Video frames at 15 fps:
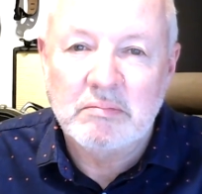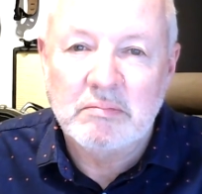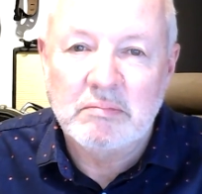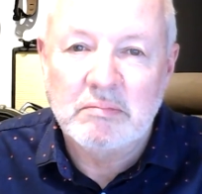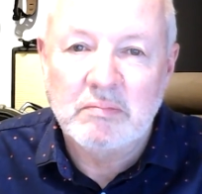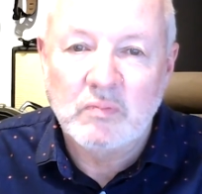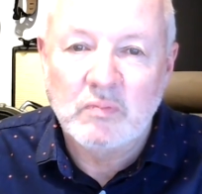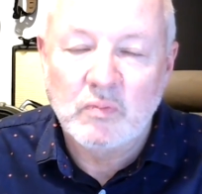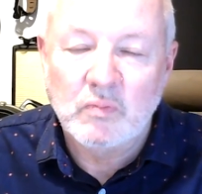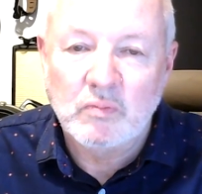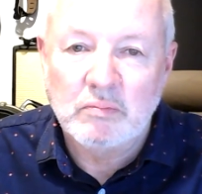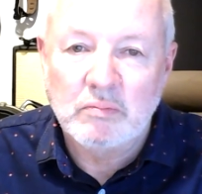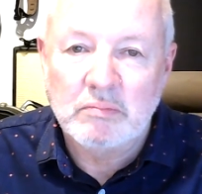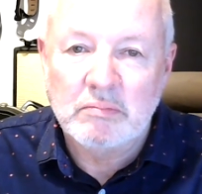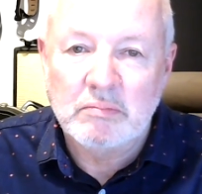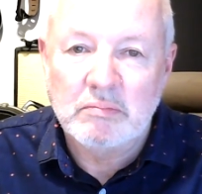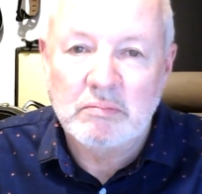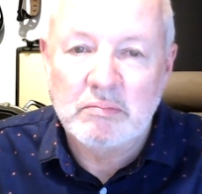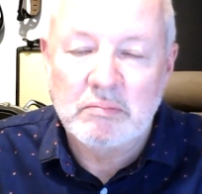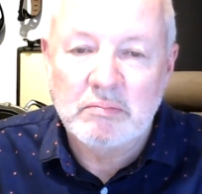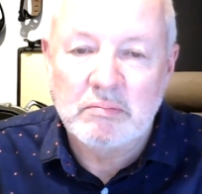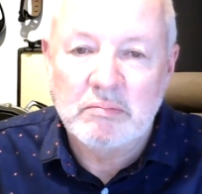
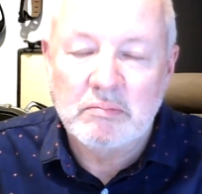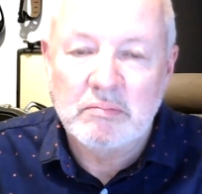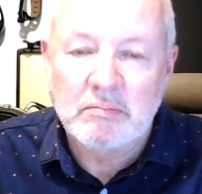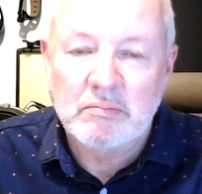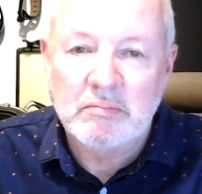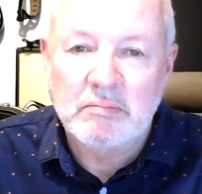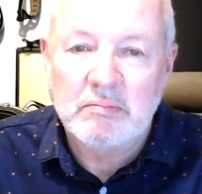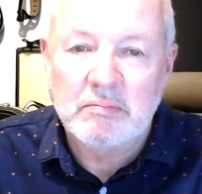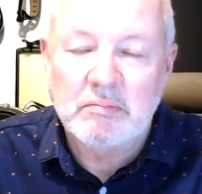This person isn't speaking.